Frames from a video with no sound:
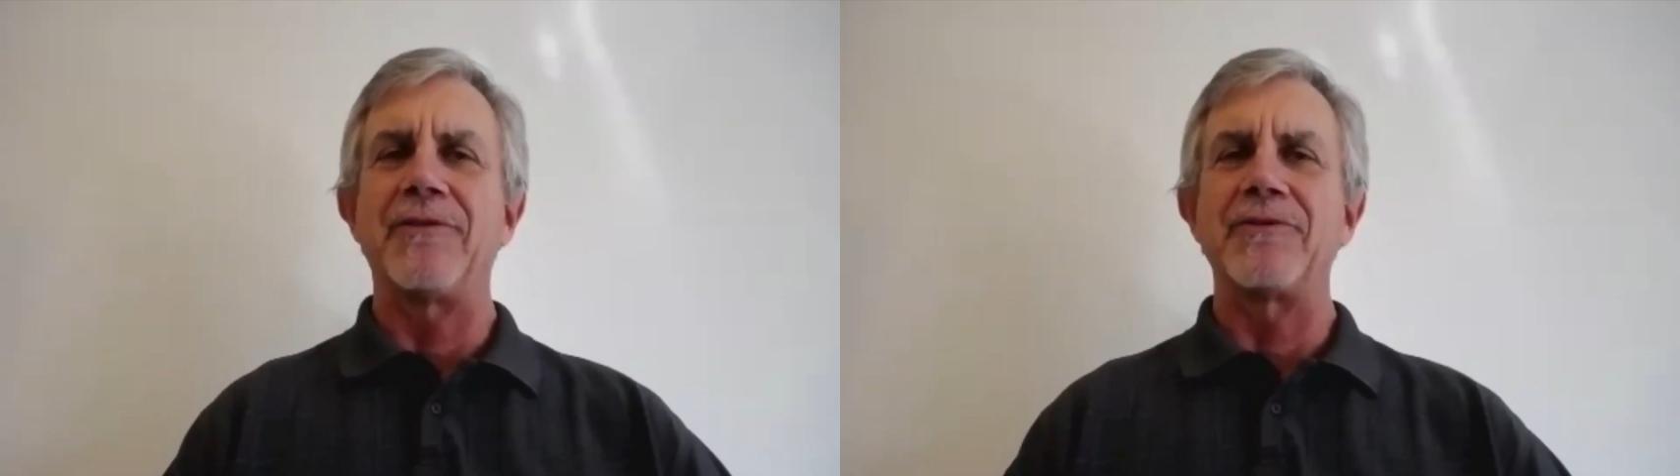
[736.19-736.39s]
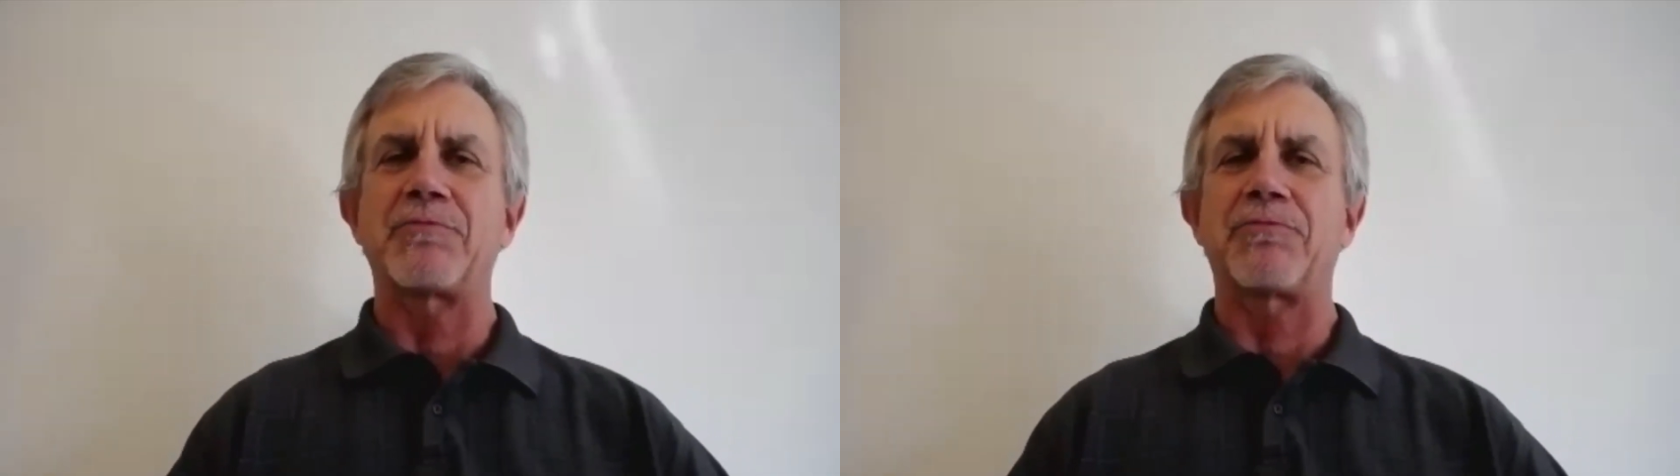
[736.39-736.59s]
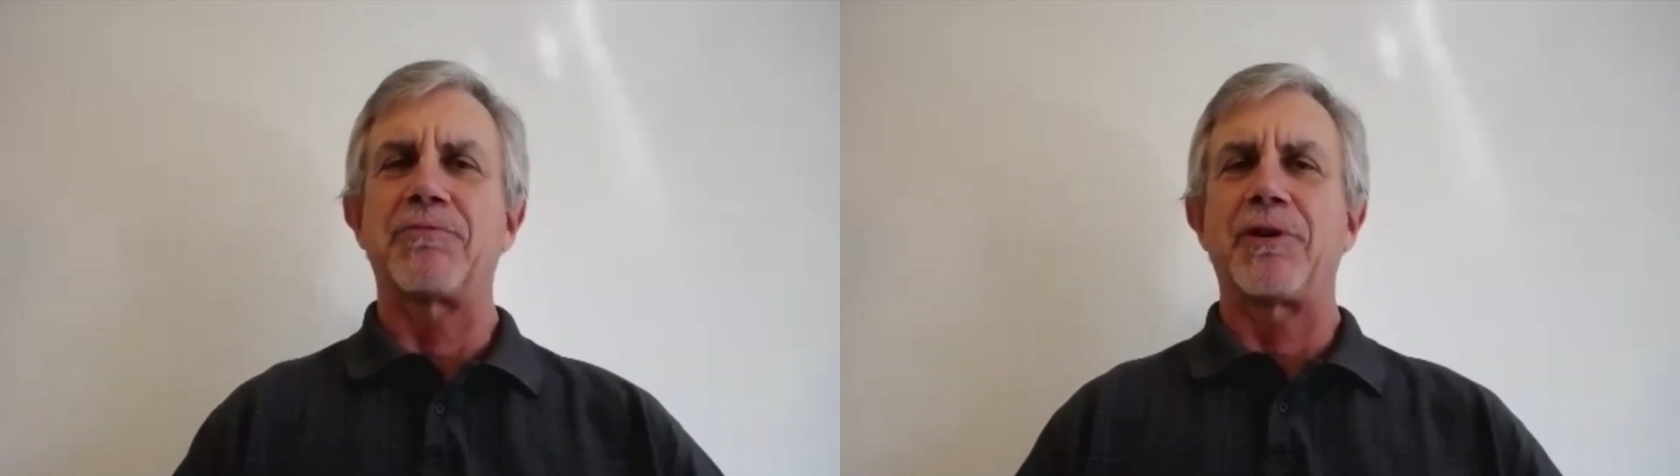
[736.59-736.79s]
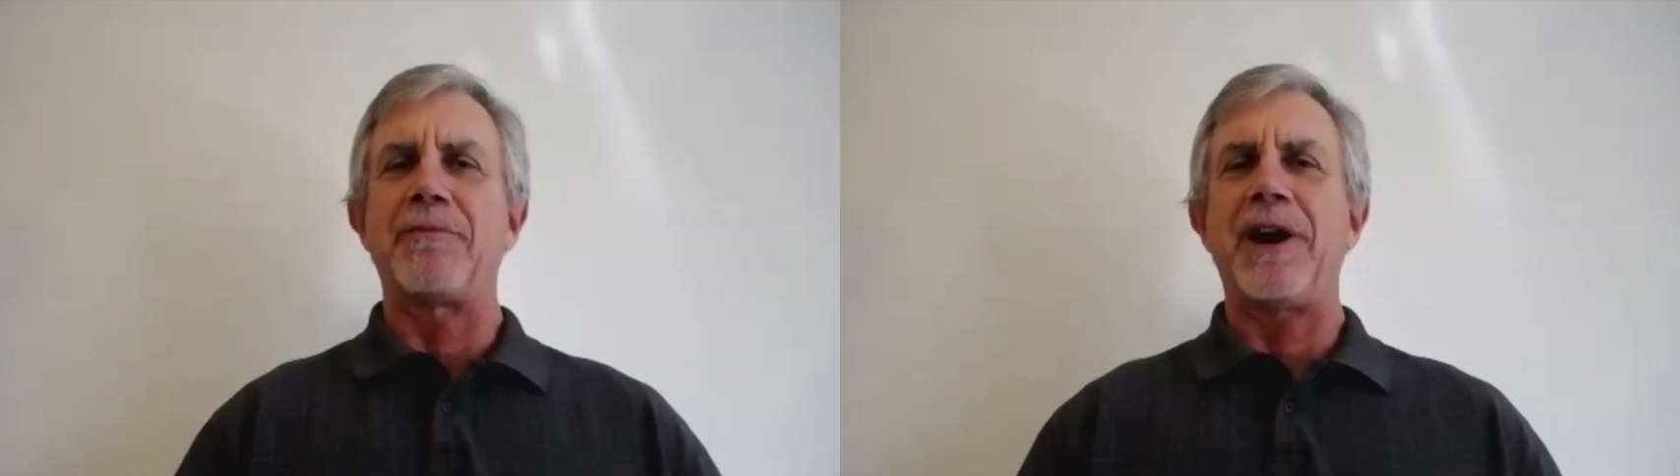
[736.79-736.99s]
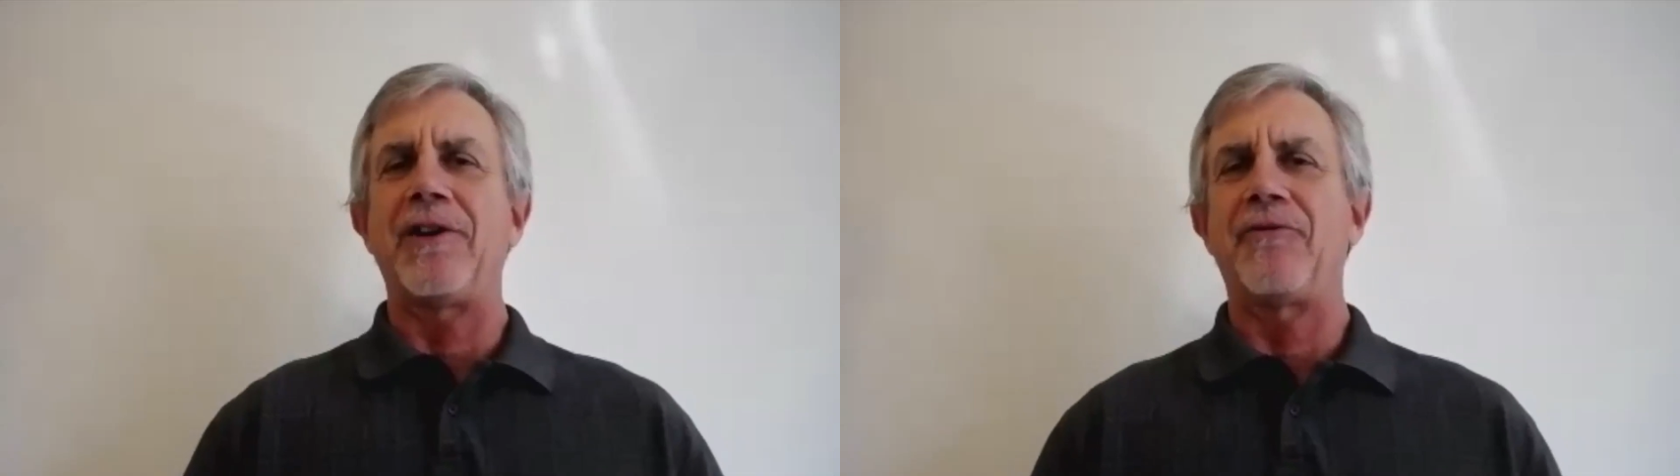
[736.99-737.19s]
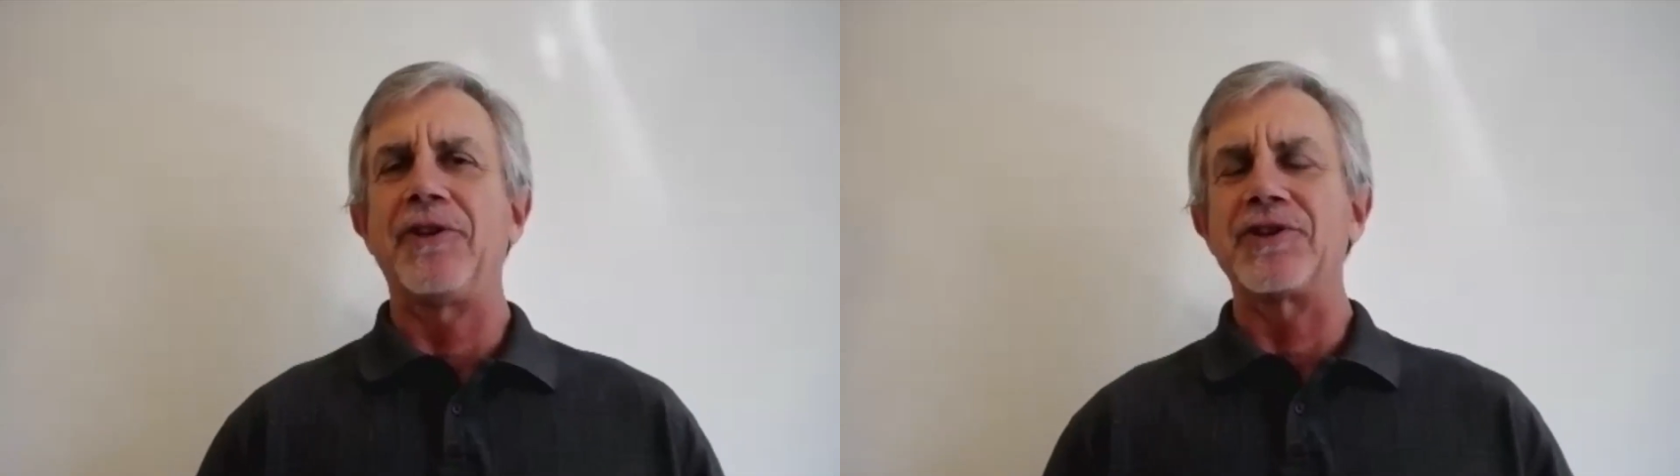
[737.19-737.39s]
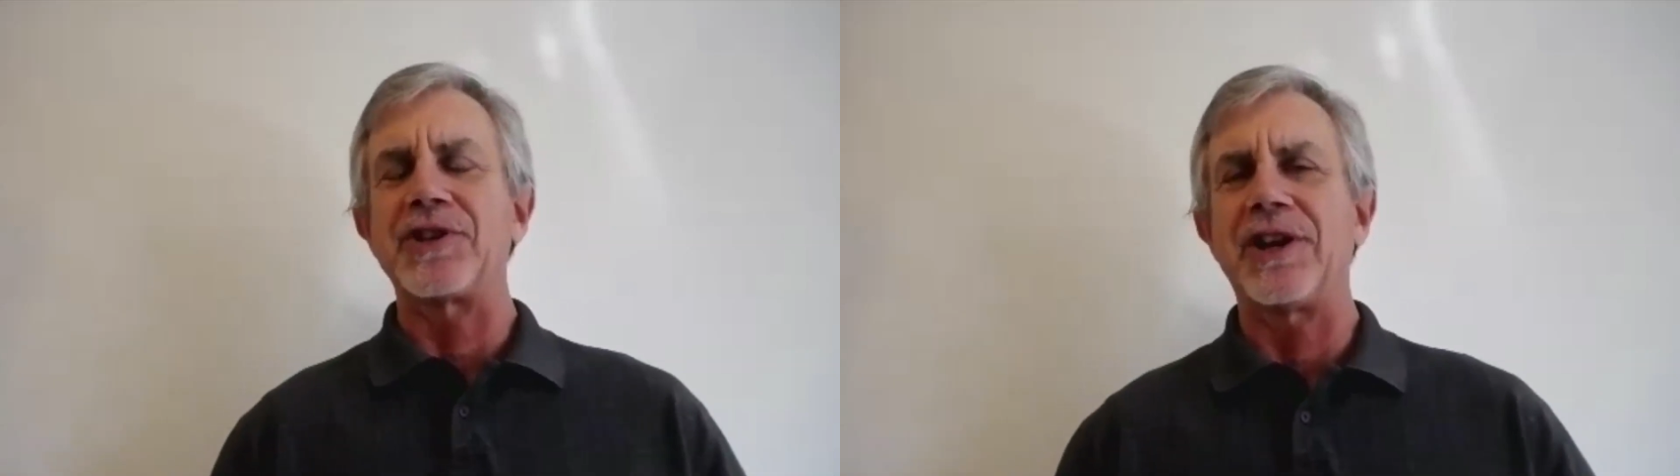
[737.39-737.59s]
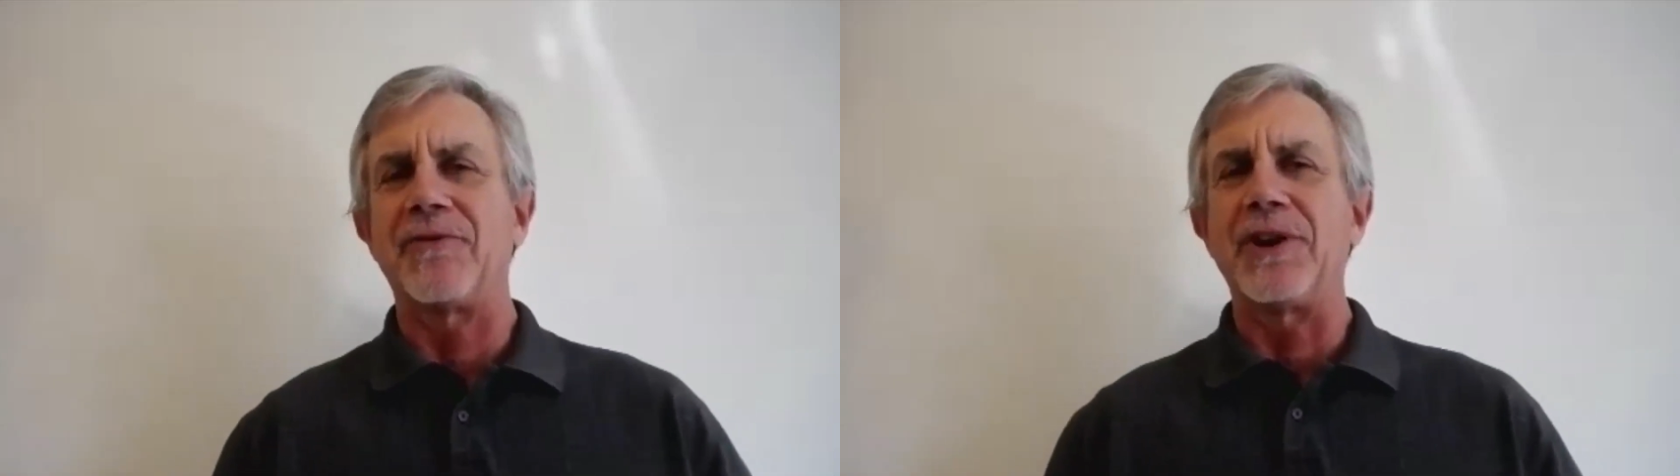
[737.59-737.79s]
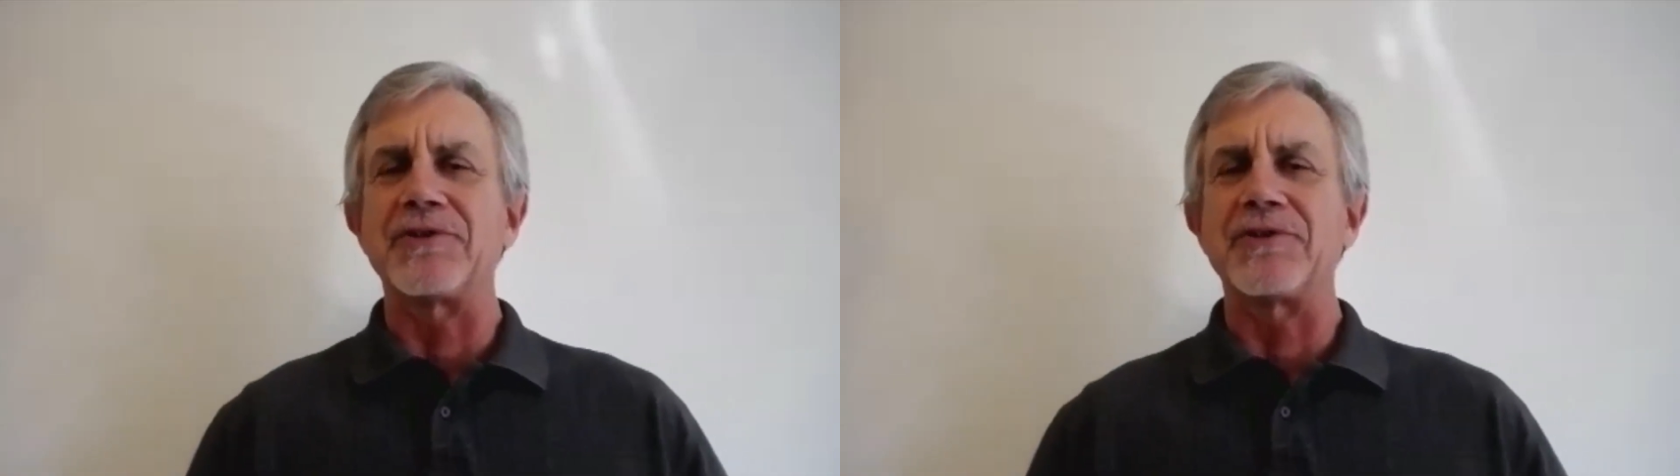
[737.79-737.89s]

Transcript: was preparing for this interview,